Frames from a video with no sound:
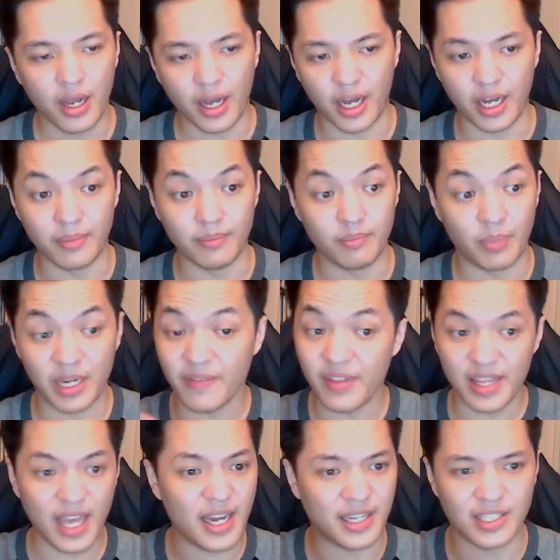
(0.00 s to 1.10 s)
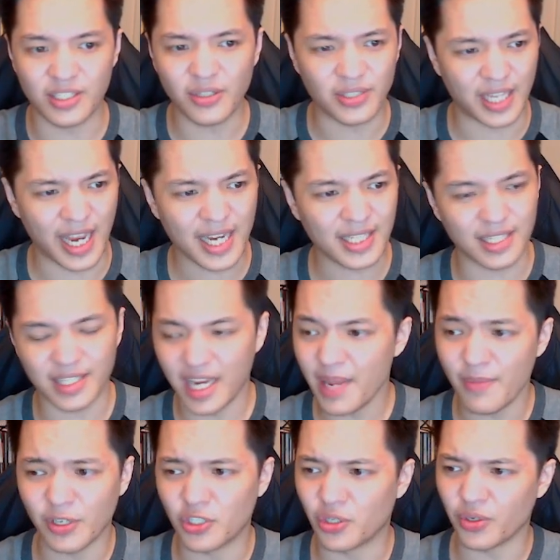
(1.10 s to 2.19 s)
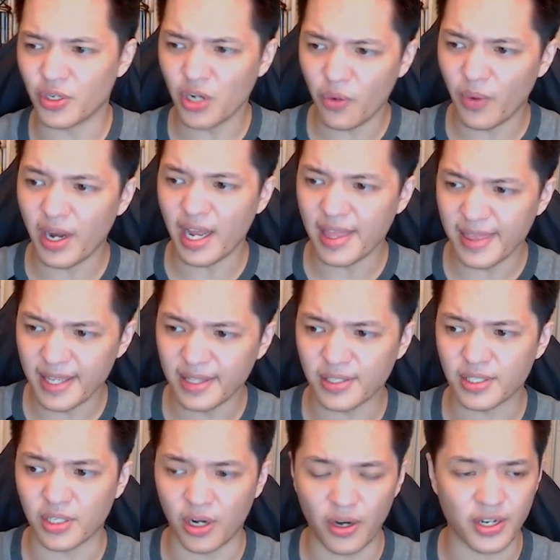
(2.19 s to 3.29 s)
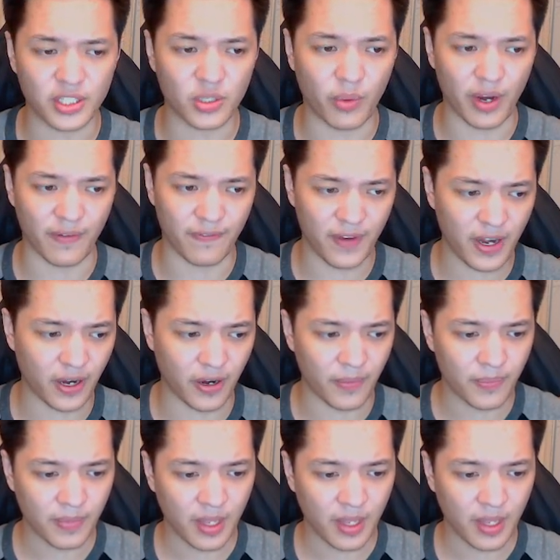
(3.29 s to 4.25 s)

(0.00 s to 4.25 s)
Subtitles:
But even then, it still takes the damage, so you know what, I think this card is quite fair.